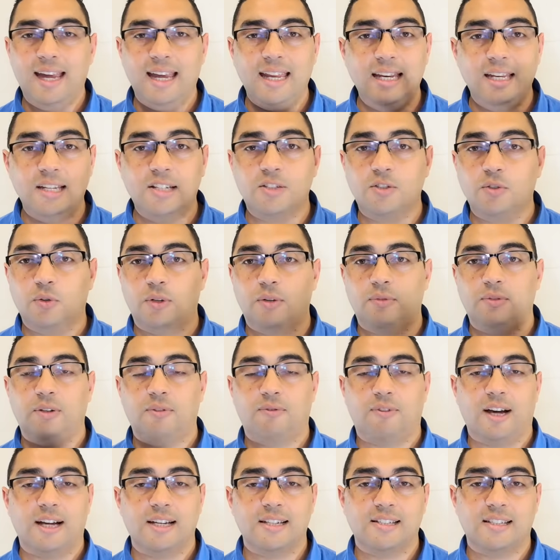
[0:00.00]
any sort of
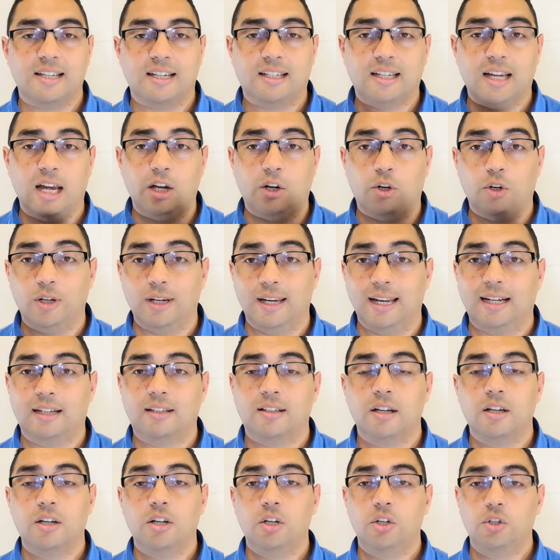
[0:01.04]
device that can connect
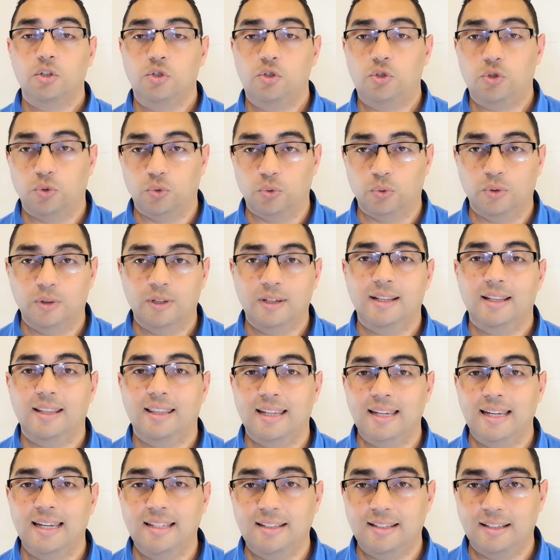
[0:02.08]
to
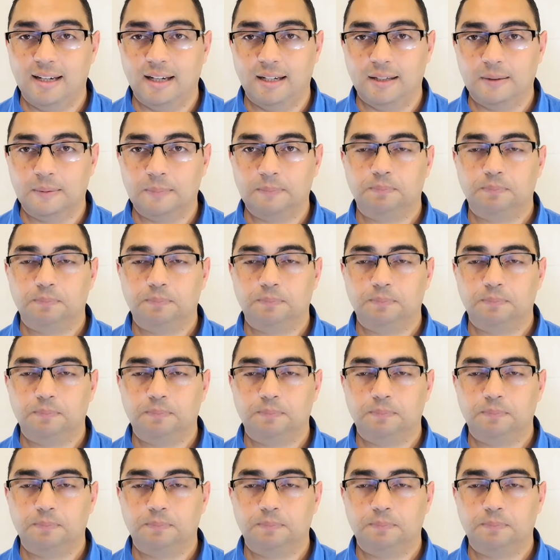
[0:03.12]
the internet.